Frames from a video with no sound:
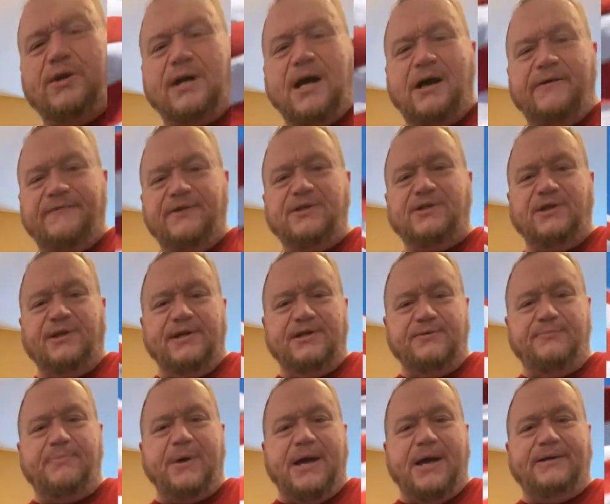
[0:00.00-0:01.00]
obviously is
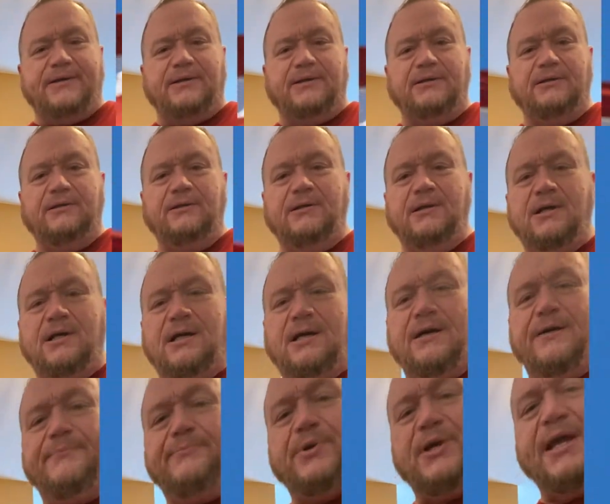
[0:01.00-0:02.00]
better,
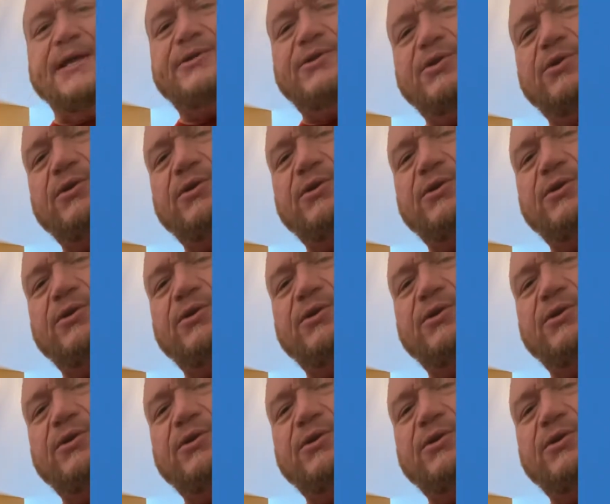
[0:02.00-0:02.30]
but I do